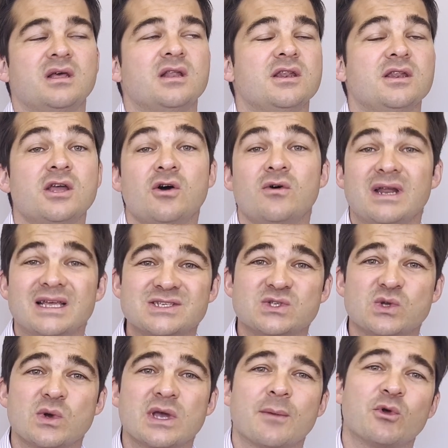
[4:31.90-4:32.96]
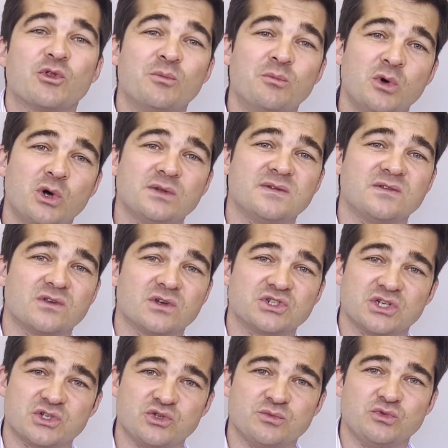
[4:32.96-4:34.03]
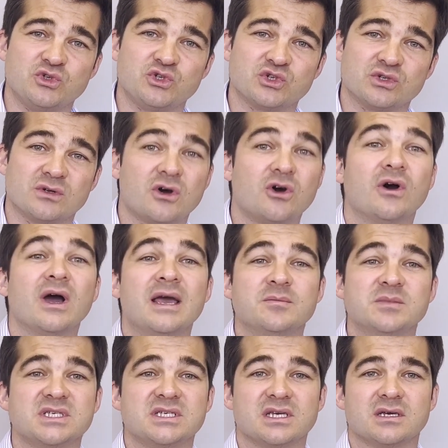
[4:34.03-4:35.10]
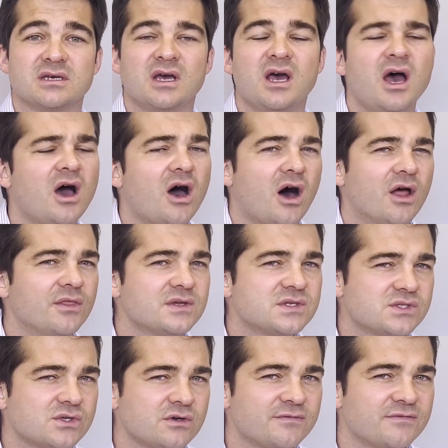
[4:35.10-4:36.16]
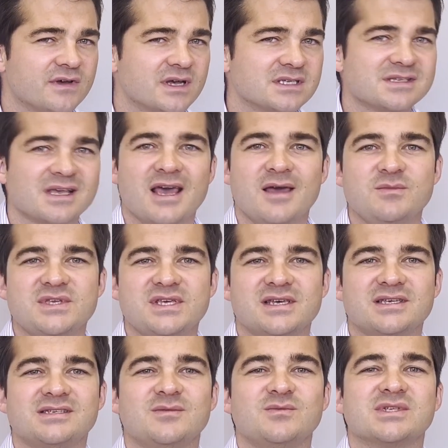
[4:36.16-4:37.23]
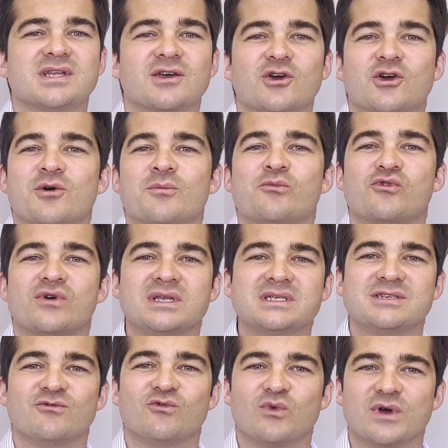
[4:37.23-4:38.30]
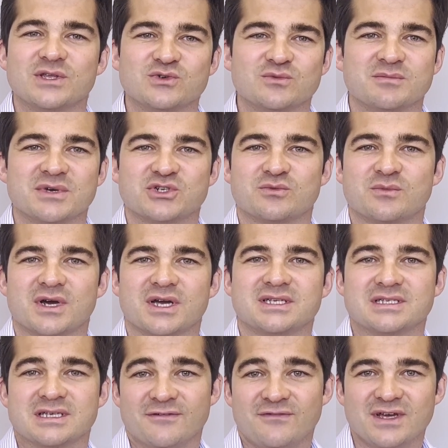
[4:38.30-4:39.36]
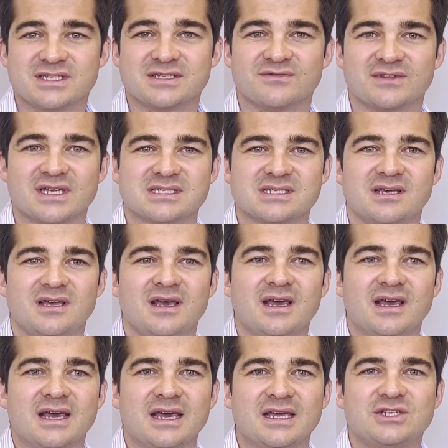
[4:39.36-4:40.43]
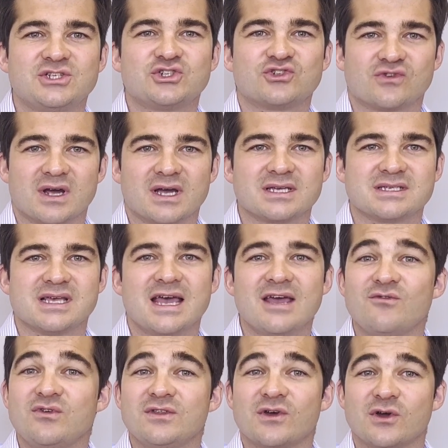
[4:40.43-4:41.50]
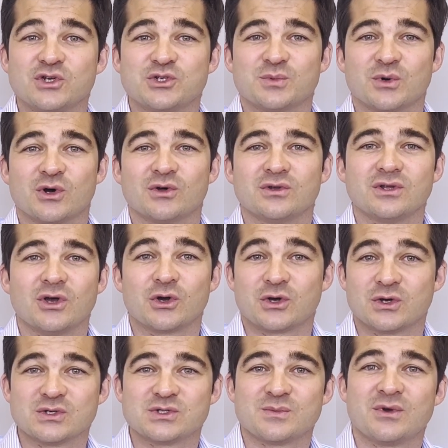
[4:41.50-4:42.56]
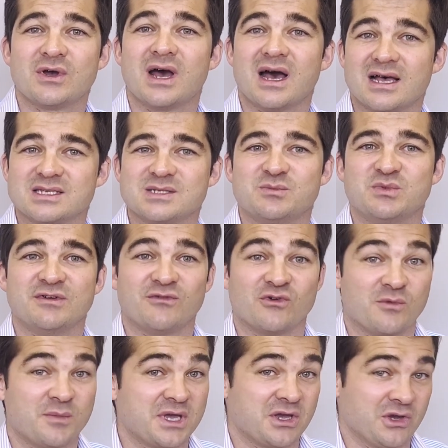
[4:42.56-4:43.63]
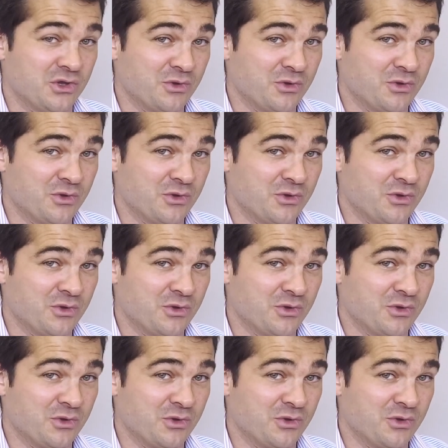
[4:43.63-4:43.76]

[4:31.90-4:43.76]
Now let's talk about multi-touch attribution, or MTA. On the surface, MTA seems like a comprehensive way to measure marketing effectiveness. It tracks every touch point a customer has before making a